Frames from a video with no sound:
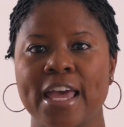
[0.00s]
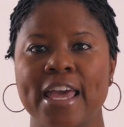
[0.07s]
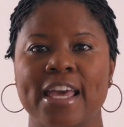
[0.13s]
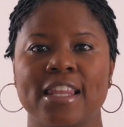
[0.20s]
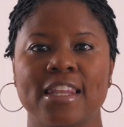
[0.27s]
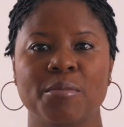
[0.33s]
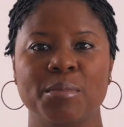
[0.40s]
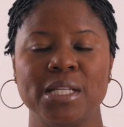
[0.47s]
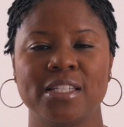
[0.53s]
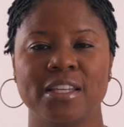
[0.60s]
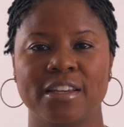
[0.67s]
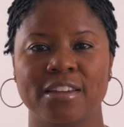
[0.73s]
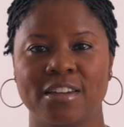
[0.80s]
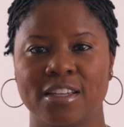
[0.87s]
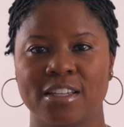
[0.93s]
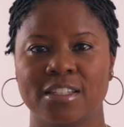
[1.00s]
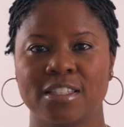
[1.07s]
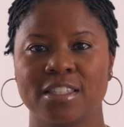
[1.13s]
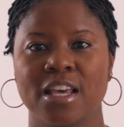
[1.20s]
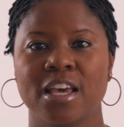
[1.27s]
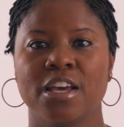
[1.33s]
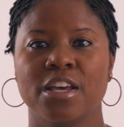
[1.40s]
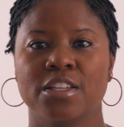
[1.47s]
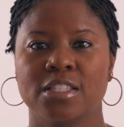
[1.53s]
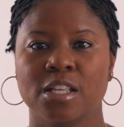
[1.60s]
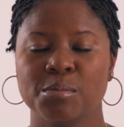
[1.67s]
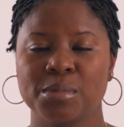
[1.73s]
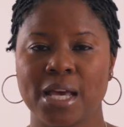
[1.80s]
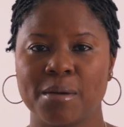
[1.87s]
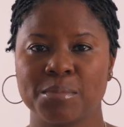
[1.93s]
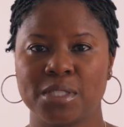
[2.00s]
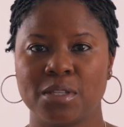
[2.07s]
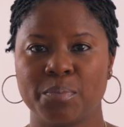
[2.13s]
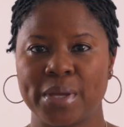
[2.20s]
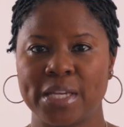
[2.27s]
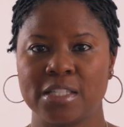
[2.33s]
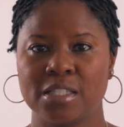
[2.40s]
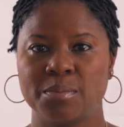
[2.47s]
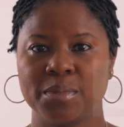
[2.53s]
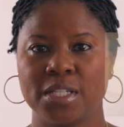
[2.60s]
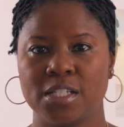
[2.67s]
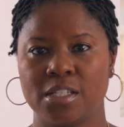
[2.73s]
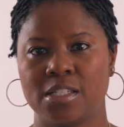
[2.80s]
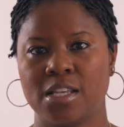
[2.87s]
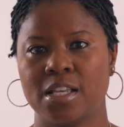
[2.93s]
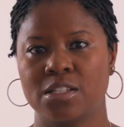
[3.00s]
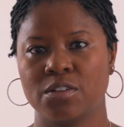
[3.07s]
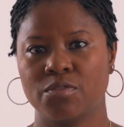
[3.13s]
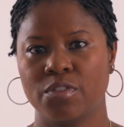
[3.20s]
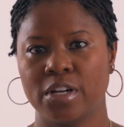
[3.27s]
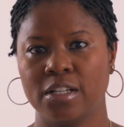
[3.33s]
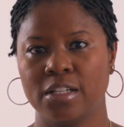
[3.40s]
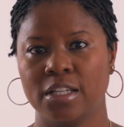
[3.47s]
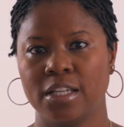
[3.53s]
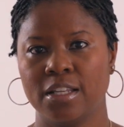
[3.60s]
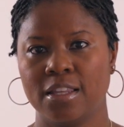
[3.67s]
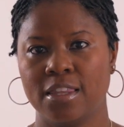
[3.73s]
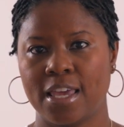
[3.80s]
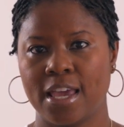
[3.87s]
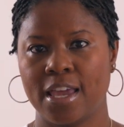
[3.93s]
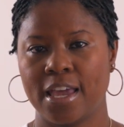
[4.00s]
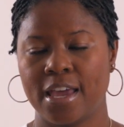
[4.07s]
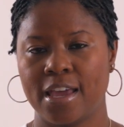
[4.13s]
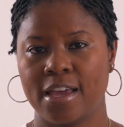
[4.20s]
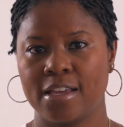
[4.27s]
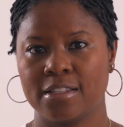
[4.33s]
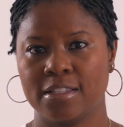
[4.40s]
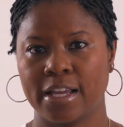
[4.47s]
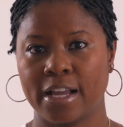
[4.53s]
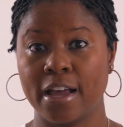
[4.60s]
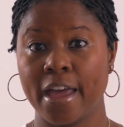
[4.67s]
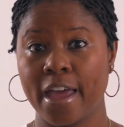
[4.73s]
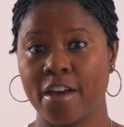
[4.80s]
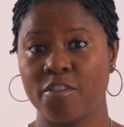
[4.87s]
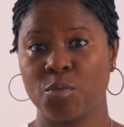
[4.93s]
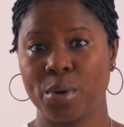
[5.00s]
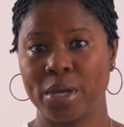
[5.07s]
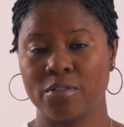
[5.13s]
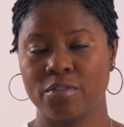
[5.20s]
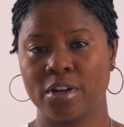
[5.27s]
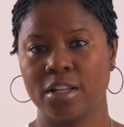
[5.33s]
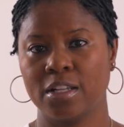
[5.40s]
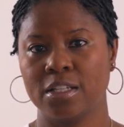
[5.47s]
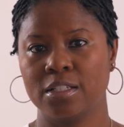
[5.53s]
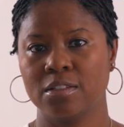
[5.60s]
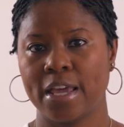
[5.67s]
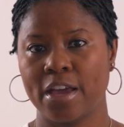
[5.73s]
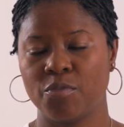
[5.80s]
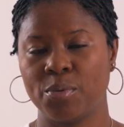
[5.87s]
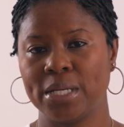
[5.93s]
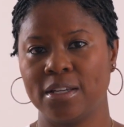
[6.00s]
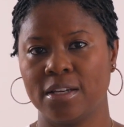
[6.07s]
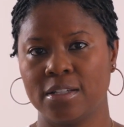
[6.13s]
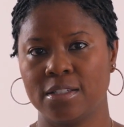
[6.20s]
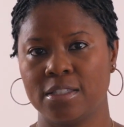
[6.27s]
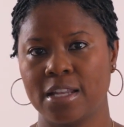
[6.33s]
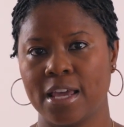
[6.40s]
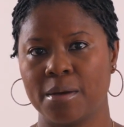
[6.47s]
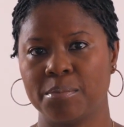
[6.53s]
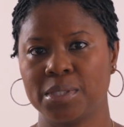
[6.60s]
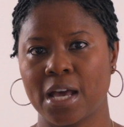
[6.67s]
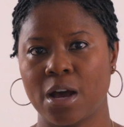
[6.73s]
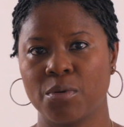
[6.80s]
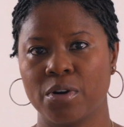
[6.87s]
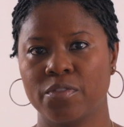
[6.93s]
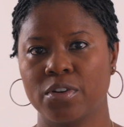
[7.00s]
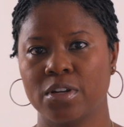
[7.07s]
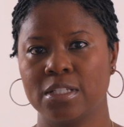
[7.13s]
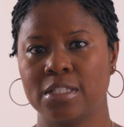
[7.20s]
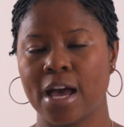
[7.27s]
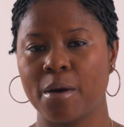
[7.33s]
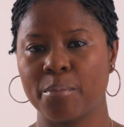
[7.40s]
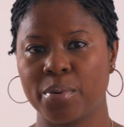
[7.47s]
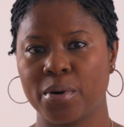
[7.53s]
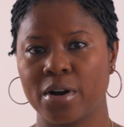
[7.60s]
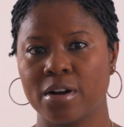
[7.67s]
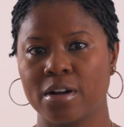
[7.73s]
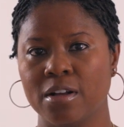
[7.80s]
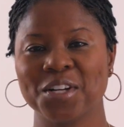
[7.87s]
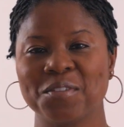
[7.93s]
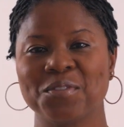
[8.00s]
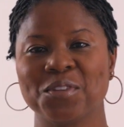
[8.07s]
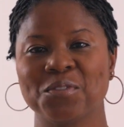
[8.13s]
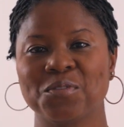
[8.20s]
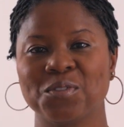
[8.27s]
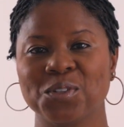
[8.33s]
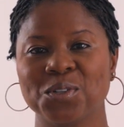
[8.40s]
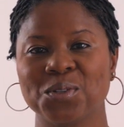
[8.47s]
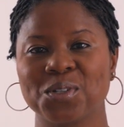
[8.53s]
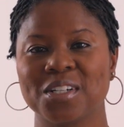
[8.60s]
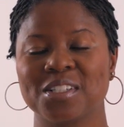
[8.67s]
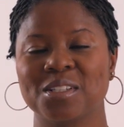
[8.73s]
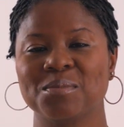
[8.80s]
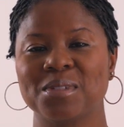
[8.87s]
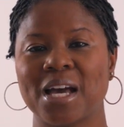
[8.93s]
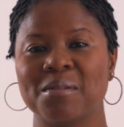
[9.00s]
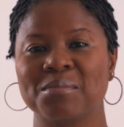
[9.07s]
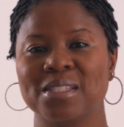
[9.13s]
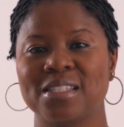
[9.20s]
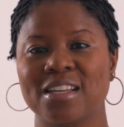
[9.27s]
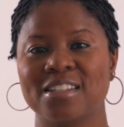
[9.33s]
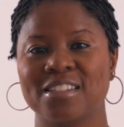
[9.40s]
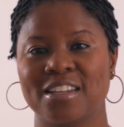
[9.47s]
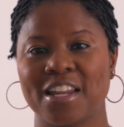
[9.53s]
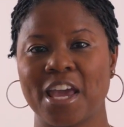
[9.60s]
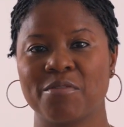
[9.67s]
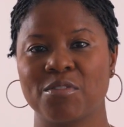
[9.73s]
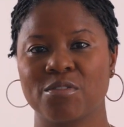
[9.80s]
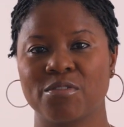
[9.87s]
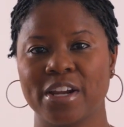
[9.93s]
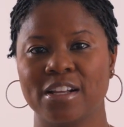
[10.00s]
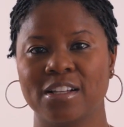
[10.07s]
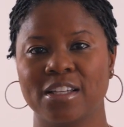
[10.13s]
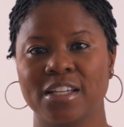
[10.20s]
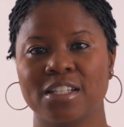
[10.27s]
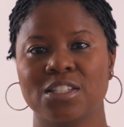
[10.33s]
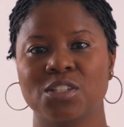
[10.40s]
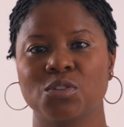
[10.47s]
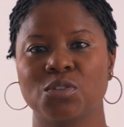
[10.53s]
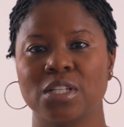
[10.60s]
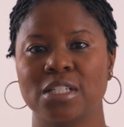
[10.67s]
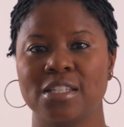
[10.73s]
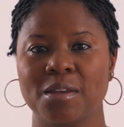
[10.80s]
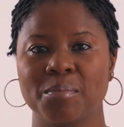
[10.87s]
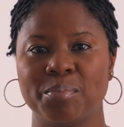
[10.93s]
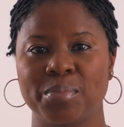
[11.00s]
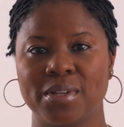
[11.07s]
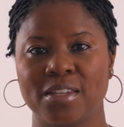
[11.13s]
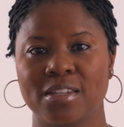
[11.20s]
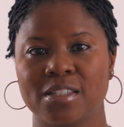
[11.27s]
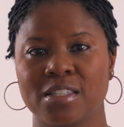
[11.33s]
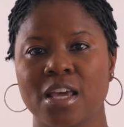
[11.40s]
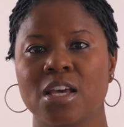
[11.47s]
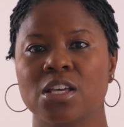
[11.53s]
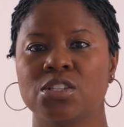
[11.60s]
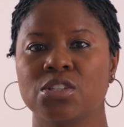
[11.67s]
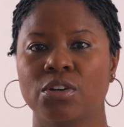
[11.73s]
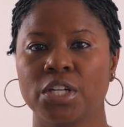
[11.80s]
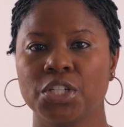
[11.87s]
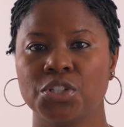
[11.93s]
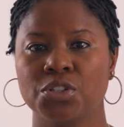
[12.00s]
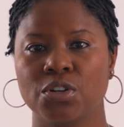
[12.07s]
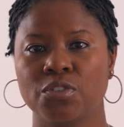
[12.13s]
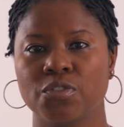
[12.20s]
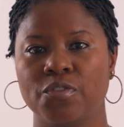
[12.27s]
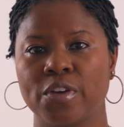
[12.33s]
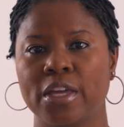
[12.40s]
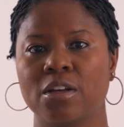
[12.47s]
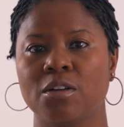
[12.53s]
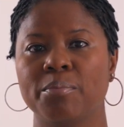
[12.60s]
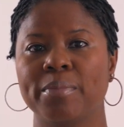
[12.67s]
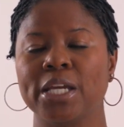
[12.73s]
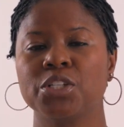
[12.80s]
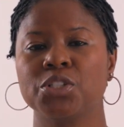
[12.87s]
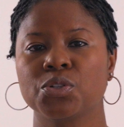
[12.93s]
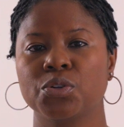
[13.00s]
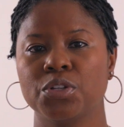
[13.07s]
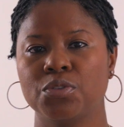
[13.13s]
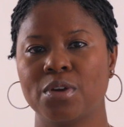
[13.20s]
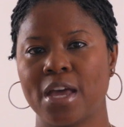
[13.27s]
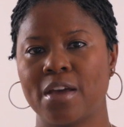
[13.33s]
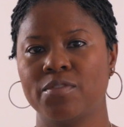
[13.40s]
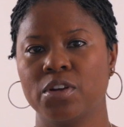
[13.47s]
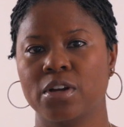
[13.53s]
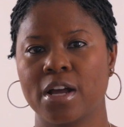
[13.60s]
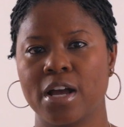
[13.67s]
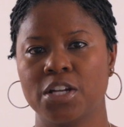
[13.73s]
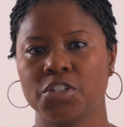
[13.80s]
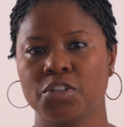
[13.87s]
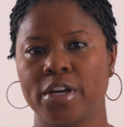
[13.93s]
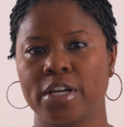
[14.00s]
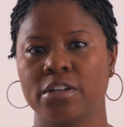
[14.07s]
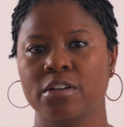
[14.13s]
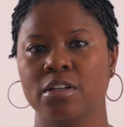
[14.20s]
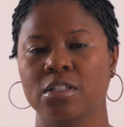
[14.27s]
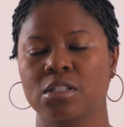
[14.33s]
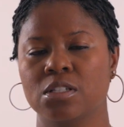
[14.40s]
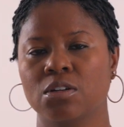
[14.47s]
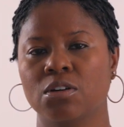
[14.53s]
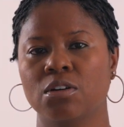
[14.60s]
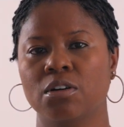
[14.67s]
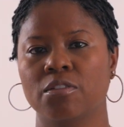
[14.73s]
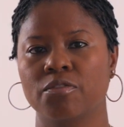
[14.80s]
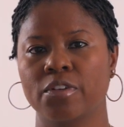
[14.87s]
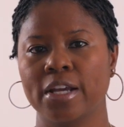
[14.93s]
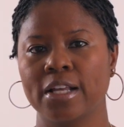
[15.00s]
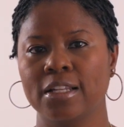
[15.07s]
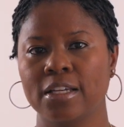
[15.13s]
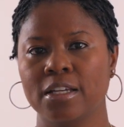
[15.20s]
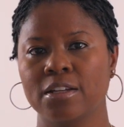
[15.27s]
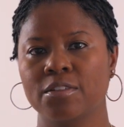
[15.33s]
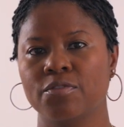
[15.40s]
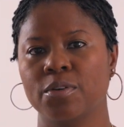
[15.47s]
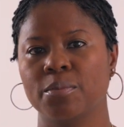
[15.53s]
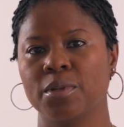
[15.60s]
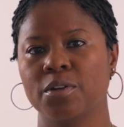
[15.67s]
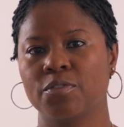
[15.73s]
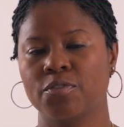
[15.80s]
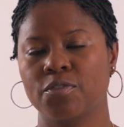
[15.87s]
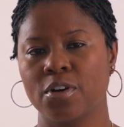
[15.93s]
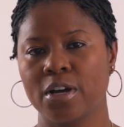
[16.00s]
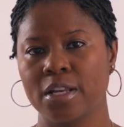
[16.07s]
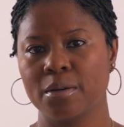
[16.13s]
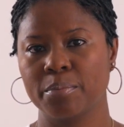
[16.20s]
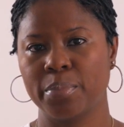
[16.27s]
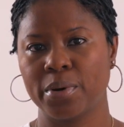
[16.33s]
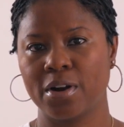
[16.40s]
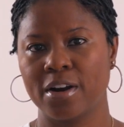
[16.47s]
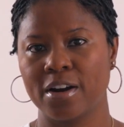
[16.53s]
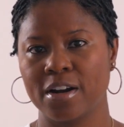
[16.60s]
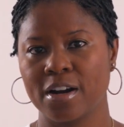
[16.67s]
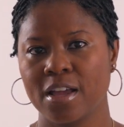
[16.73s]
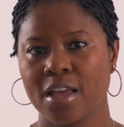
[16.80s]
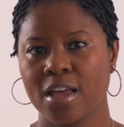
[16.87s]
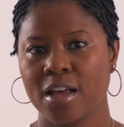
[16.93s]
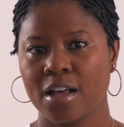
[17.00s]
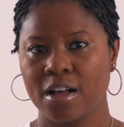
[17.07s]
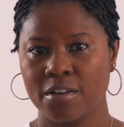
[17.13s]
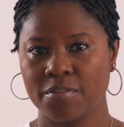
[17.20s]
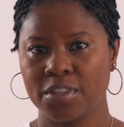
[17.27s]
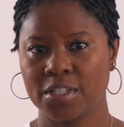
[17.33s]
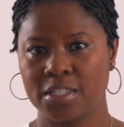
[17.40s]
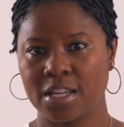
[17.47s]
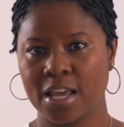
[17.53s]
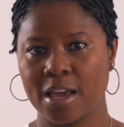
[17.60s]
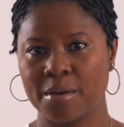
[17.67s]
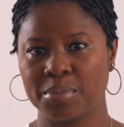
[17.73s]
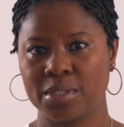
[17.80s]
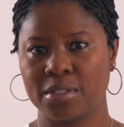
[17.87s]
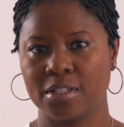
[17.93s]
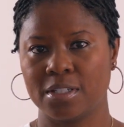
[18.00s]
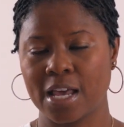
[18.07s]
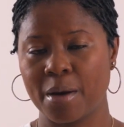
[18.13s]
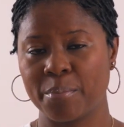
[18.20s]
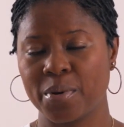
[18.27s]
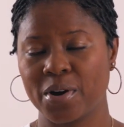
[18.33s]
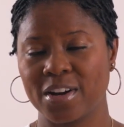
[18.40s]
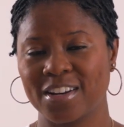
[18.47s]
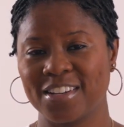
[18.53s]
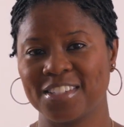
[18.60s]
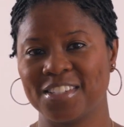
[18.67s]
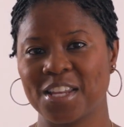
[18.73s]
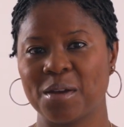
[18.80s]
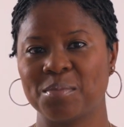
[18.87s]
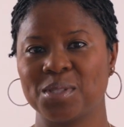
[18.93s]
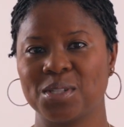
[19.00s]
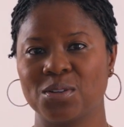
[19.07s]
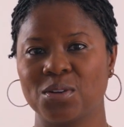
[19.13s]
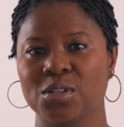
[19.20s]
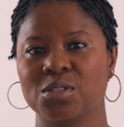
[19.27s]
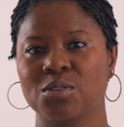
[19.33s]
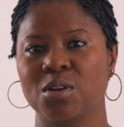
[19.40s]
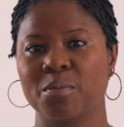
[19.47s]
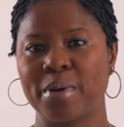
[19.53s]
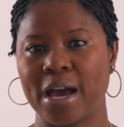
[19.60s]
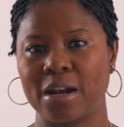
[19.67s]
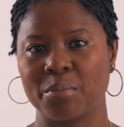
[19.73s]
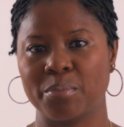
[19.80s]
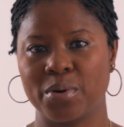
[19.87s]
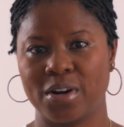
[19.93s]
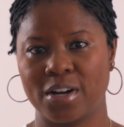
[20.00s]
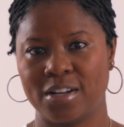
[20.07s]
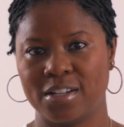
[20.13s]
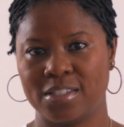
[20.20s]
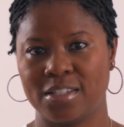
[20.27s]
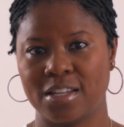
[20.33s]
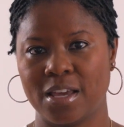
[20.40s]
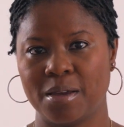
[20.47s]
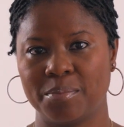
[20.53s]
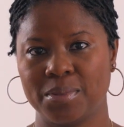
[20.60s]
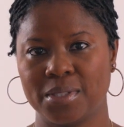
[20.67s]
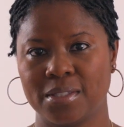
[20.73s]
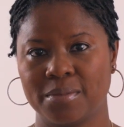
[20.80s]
And let me tell you this, sometimes the basement just has a railing that has like a halfway railing halfway down the steps. However, the top part of the floor sometimes doesn't have a railing. So the tip is, so that you don't fail, make sure you have your contractor install a railing from the front part of the steps, the top part of the steps, and also the bottom part of the steps.